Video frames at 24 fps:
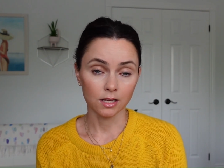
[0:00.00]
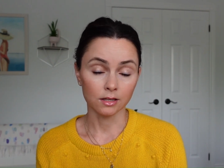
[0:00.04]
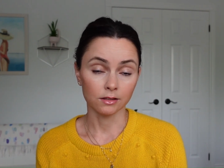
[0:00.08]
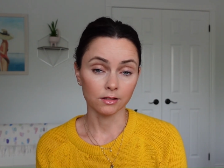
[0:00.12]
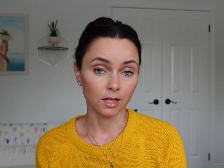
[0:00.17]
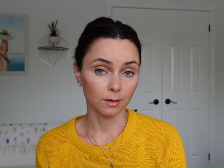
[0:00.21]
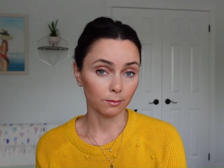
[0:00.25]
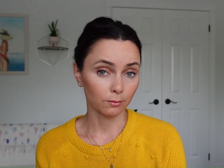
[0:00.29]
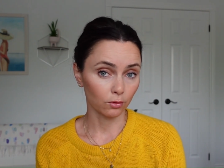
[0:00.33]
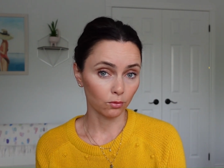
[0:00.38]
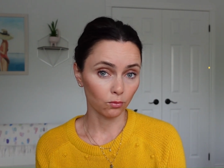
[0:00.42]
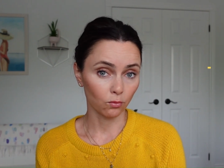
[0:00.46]

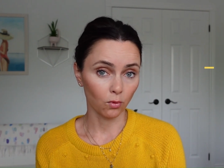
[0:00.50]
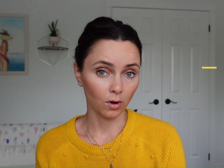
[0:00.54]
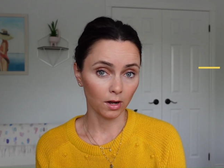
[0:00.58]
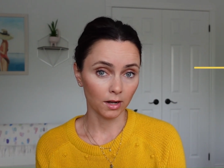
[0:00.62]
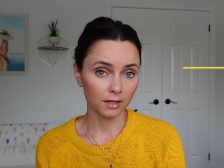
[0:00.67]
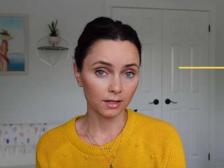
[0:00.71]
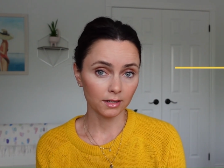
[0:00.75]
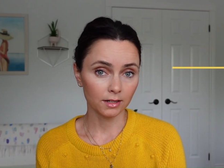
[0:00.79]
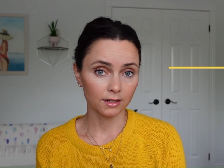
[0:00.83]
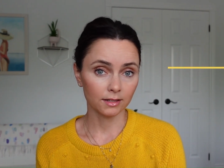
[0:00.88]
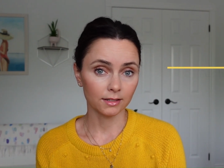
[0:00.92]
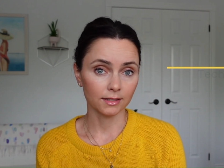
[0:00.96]
Number
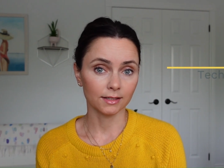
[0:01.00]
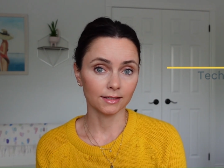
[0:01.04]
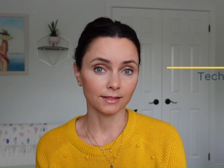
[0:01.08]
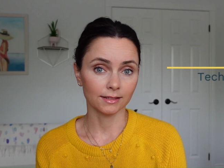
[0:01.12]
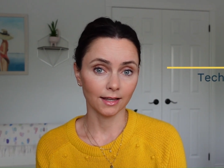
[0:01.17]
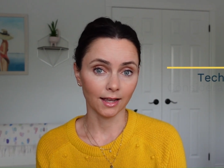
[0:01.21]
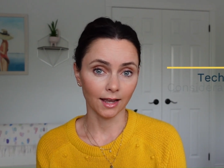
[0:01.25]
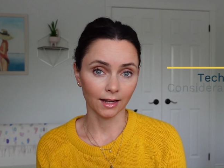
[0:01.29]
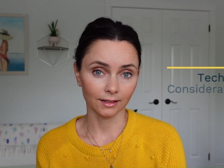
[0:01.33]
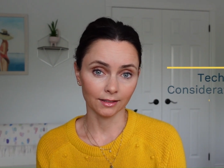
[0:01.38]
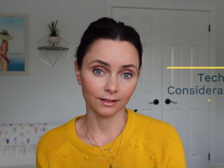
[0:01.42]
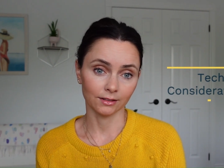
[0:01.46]
one is
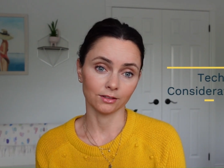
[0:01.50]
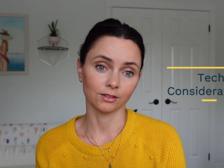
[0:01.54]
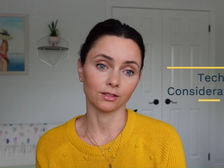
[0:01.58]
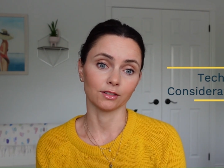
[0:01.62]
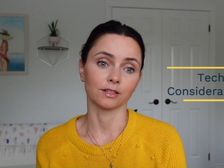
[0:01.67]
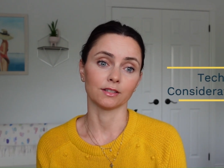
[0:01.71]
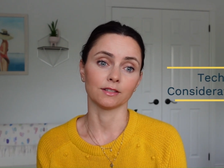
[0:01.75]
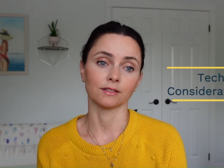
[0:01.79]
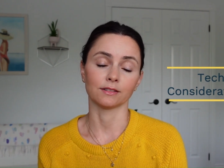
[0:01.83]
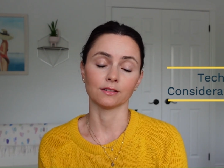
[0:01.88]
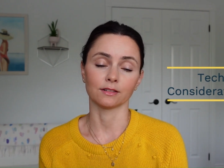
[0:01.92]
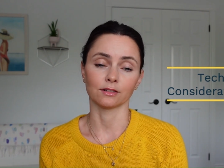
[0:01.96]
technical
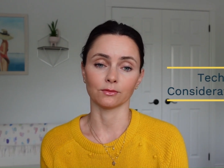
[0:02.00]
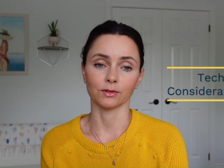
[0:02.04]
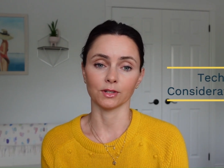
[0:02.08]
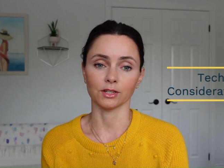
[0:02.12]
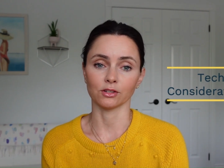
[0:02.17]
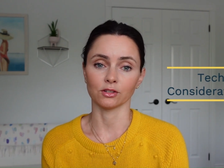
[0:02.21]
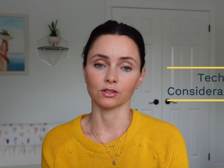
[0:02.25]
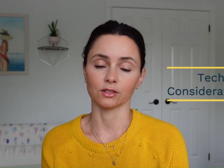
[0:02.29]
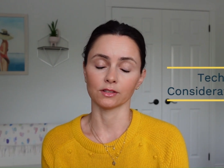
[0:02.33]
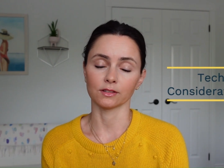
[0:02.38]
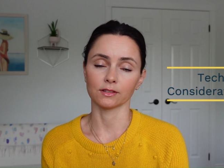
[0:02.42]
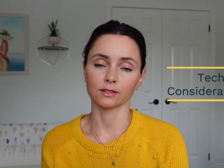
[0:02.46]

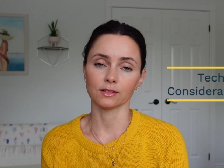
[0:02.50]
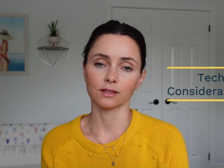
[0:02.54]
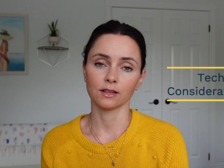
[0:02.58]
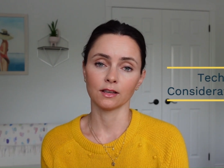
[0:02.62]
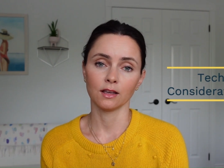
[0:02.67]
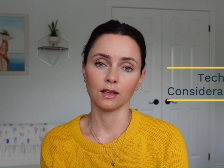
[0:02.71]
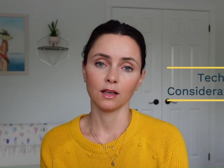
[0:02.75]
considerations.